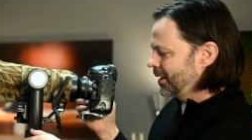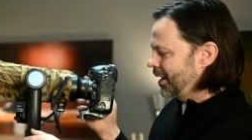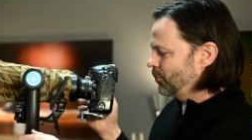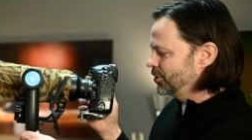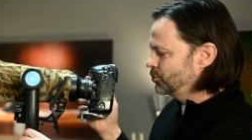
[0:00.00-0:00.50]

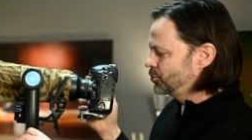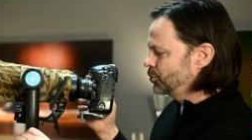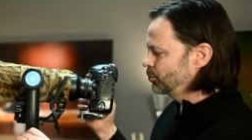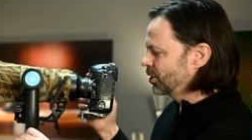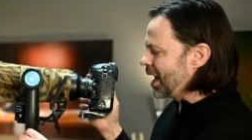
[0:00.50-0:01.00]
And when you
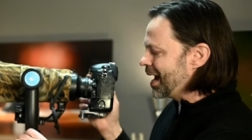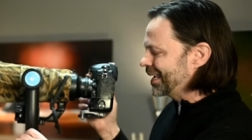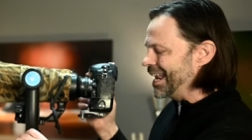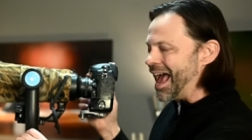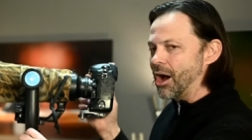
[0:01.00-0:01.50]
do
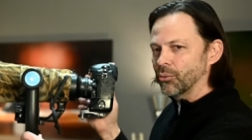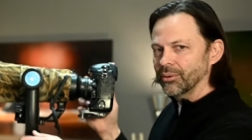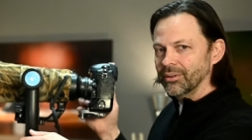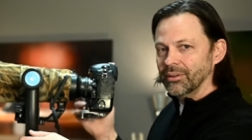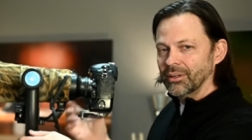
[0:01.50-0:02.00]
lock it out,
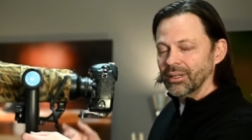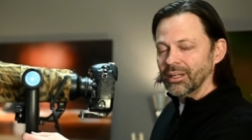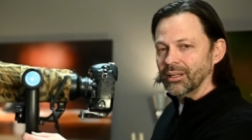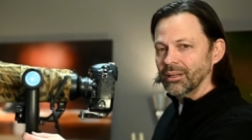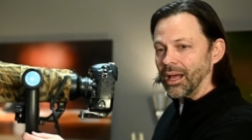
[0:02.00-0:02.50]

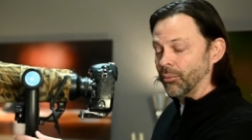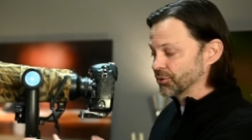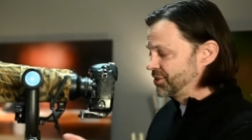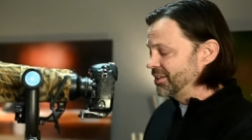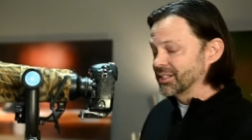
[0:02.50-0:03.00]
I will
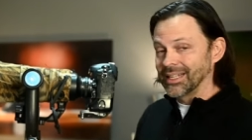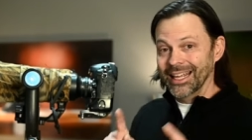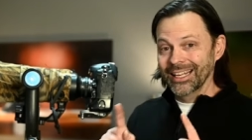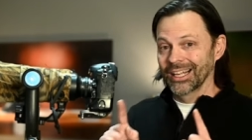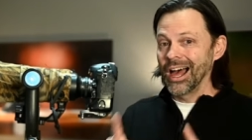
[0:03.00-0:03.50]
say this,
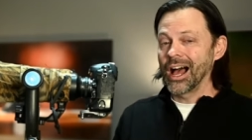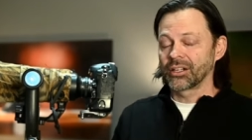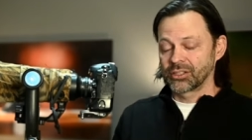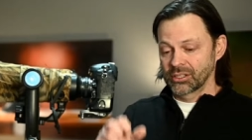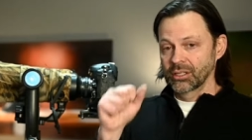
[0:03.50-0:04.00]
it
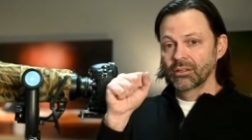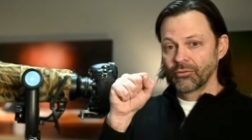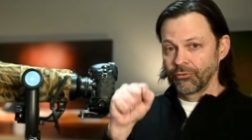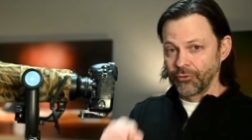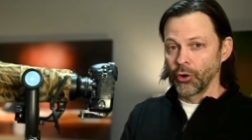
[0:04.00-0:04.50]
locks
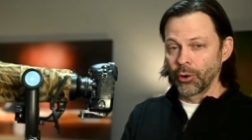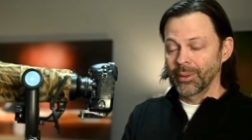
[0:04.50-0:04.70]
firm.